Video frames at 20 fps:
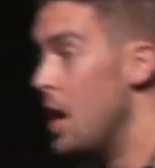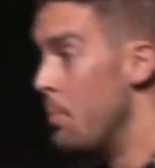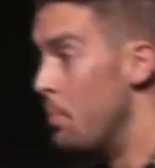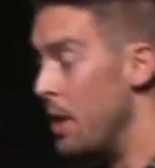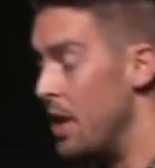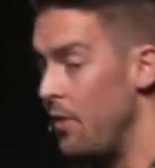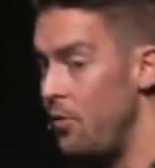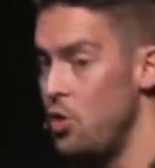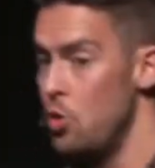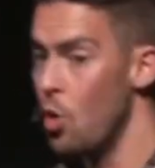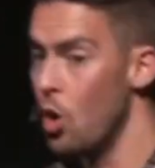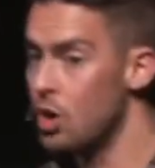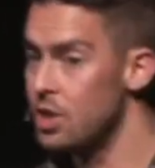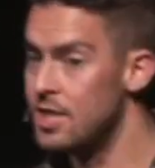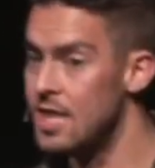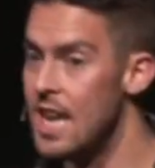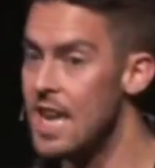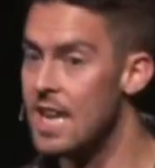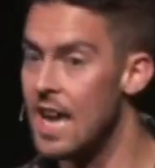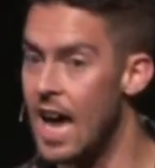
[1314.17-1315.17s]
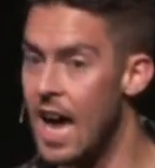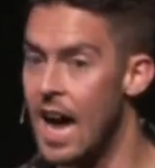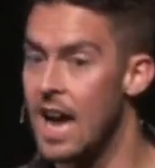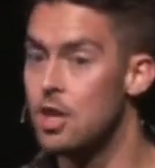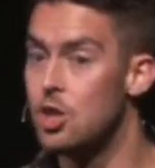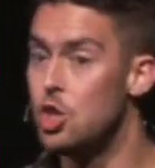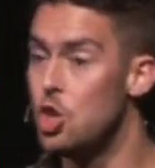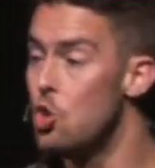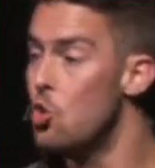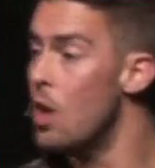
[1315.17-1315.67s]
but if you are saying I
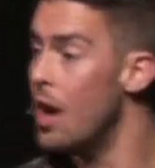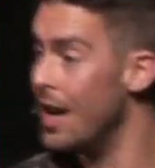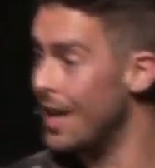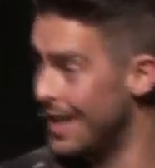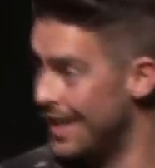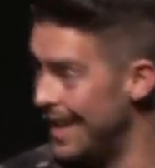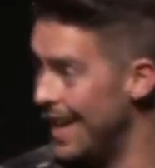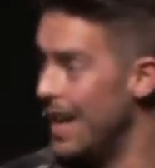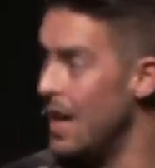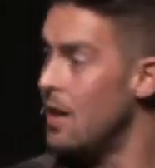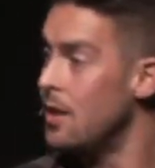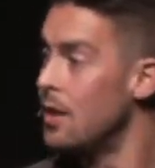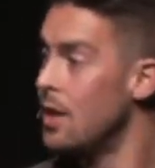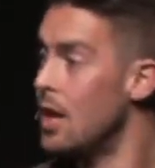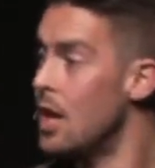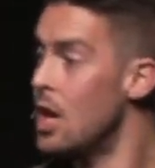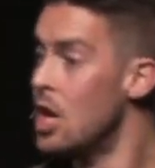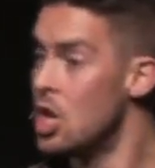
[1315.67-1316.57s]
do again,